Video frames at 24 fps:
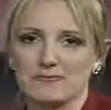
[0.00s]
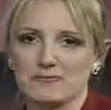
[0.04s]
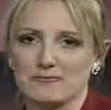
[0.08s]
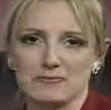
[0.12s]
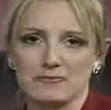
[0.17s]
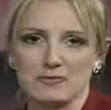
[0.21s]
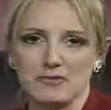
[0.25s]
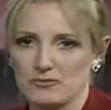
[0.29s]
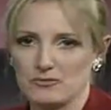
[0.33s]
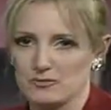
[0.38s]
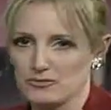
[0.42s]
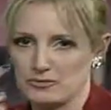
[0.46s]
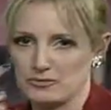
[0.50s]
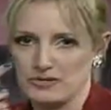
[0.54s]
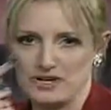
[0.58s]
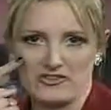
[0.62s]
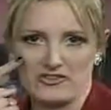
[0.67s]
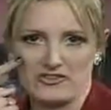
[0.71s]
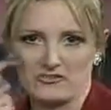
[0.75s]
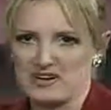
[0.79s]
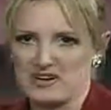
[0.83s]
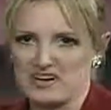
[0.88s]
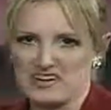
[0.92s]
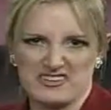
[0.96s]
the
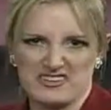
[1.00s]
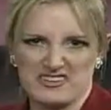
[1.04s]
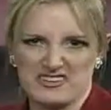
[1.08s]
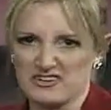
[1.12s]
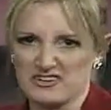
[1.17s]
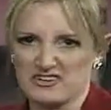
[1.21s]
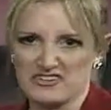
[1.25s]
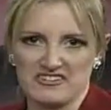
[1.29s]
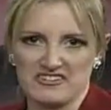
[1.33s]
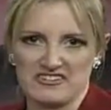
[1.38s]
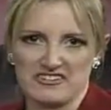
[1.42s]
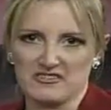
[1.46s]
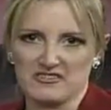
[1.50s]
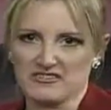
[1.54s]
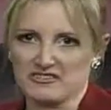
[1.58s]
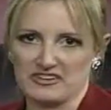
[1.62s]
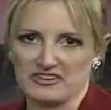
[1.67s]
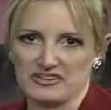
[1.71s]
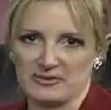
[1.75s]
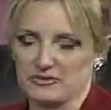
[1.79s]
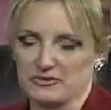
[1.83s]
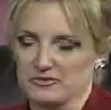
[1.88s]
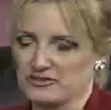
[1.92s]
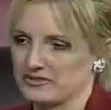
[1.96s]
brown spot didn't hurt at all. It
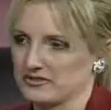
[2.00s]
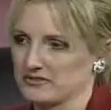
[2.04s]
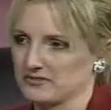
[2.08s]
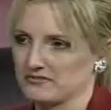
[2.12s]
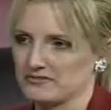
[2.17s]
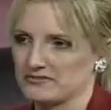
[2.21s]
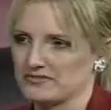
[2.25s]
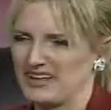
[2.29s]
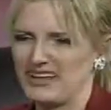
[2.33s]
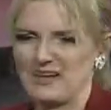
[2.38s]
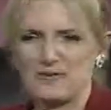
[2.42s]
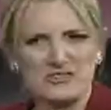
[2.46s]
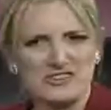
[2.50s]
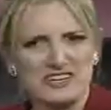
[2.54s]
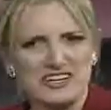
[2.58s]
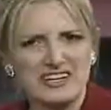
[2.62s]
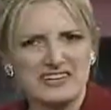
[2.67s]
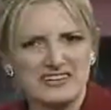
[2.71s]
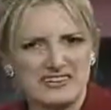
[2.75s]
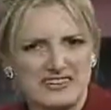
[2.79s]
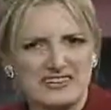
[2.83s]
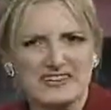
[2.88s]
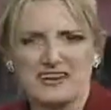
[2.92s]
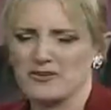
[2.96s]
really that was it.
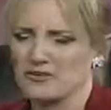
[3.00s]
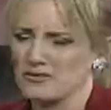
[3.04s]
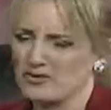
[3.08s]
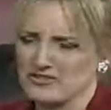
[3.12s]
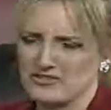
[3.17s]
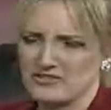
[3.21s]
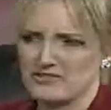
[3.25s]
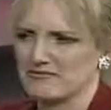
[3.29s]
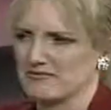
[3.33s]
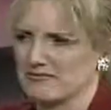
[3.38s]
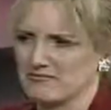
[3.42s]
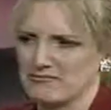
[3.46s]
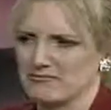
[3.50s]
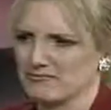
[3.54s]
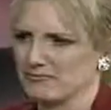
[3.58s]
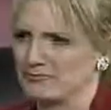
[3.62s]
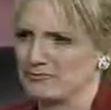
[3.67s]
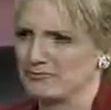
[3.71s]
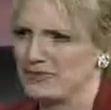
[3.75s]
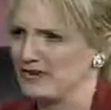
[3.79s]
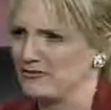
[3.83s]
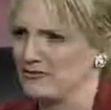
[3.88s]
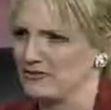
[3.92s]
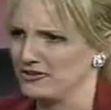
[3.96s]
You know, it wasn't
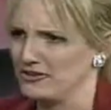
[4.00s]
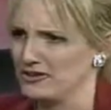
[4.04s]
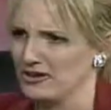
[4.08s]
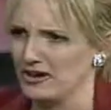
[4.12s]
painful at all.